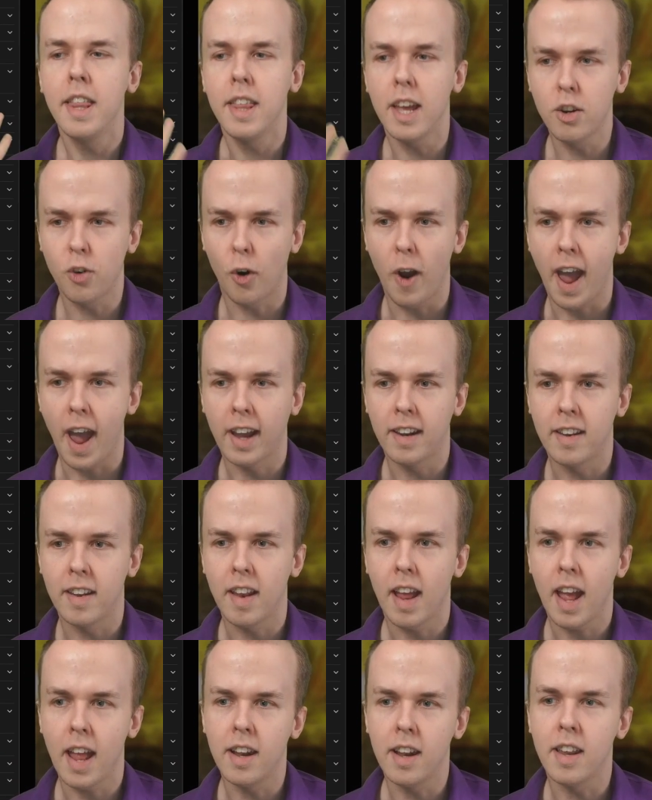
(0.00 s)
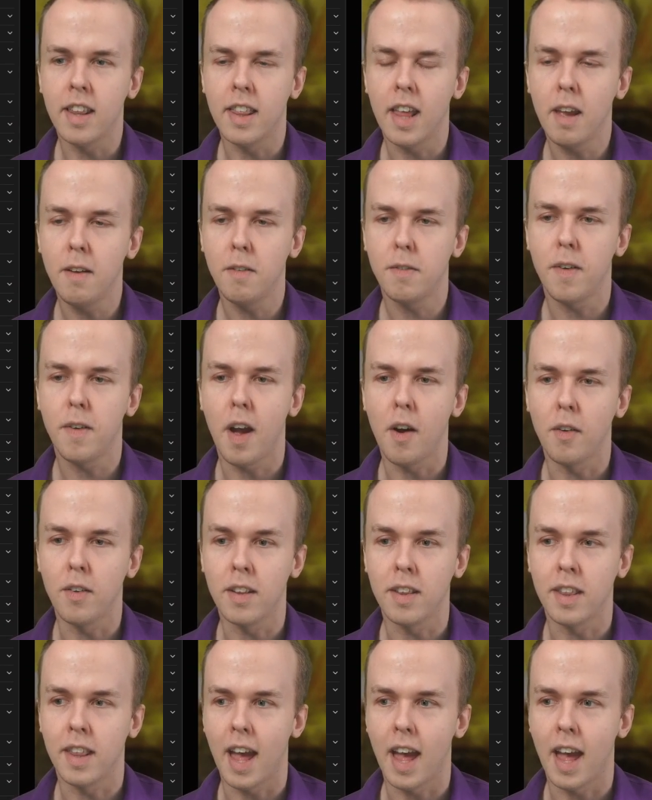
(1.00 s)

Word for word: They tracked it and they found